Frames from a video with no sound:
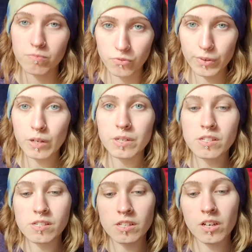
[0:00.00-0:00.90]

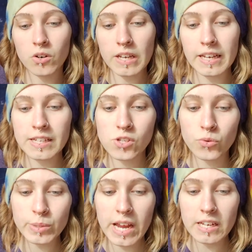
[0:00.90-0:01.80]
frequency, okay, it's
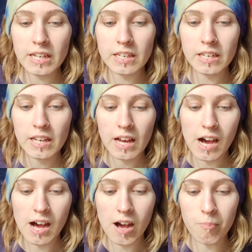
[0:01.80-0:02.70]
creating
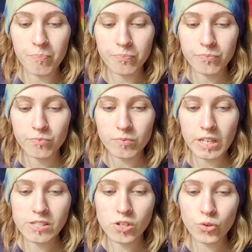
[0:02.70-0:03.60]

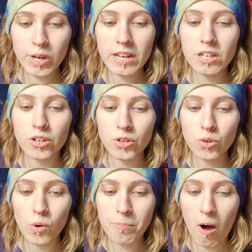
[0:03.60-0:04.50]

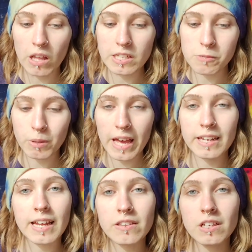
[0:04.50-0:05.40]
anew upon this
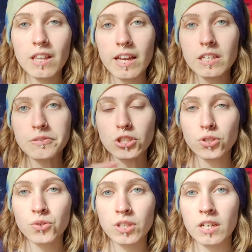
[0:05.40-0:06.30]
planet, and the Light of the
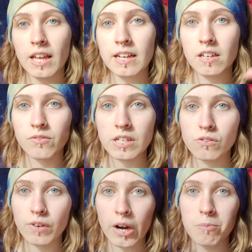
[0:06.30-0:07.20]
Truth Collective
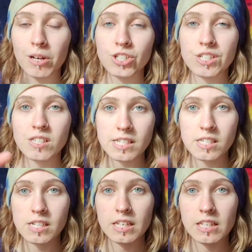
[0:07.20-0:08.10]
is very much
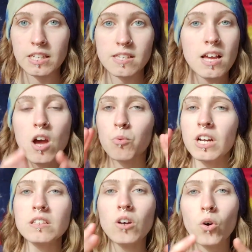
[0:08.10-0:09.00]
assisting in this. We're
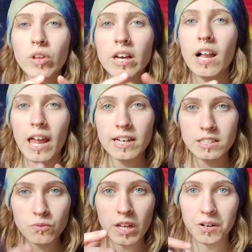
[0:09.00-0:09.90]
not the only
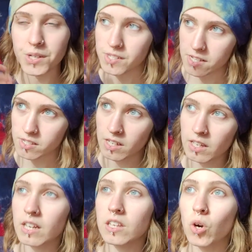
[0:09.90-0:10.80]
collective that are assisting
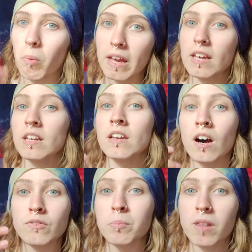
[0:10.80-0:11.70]
in the awakening
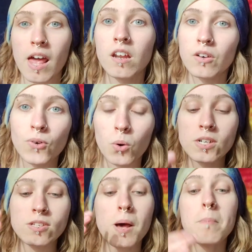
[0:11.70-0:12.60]
of the planet, of
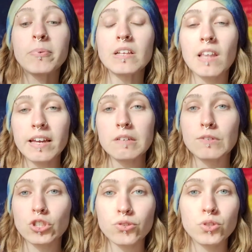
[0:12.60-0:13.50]
course, but the Light of
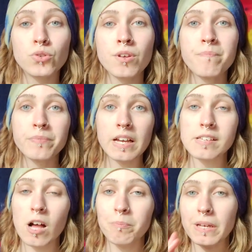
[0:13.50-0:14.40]
the Truth is
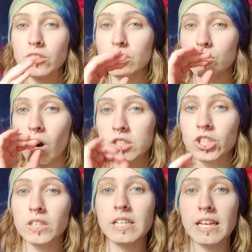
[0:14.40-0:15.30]
helping to
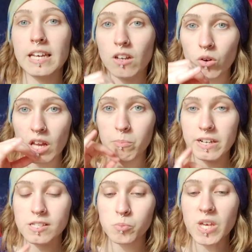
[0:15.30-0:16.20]
usher it in, okay, by
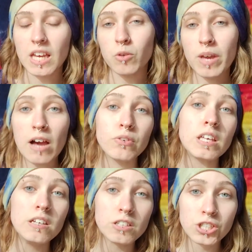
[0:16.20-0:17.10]
speaking. We have
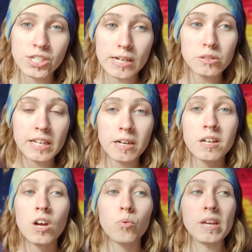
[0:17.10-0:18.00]
healers out there.
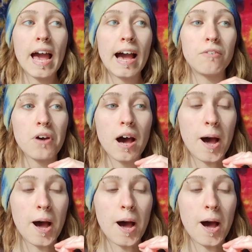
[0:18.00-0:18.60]
We have